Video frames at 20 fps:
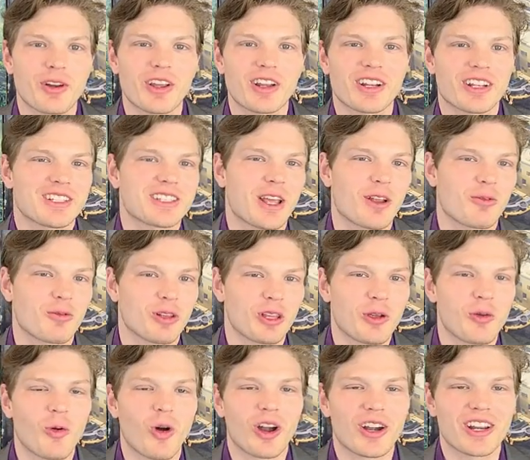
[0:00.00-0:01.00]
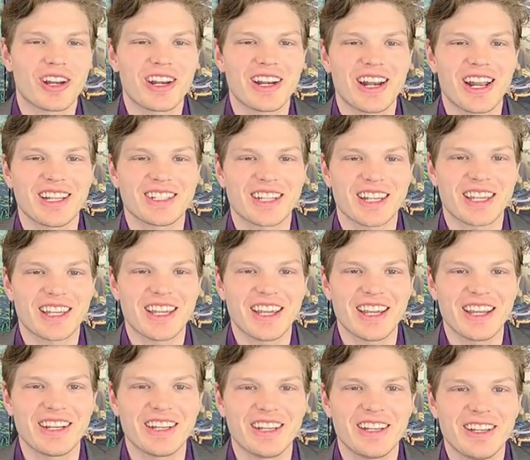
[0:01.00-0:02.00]
about it because I really wanted it as a
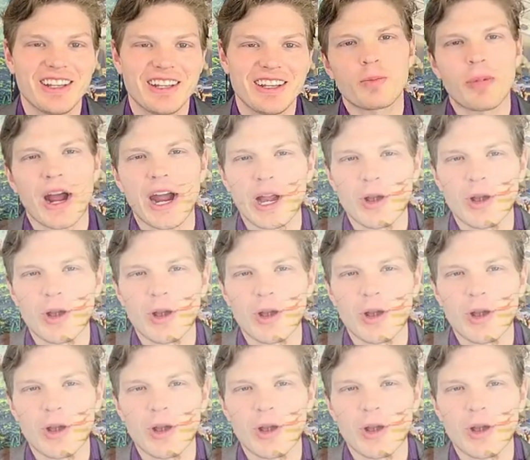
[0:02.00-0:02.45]
kid. For